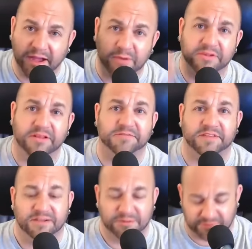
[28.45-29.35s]
I would love
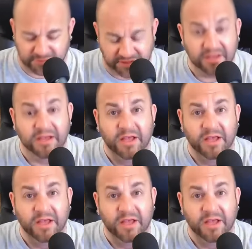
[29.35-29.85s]
to hear from you.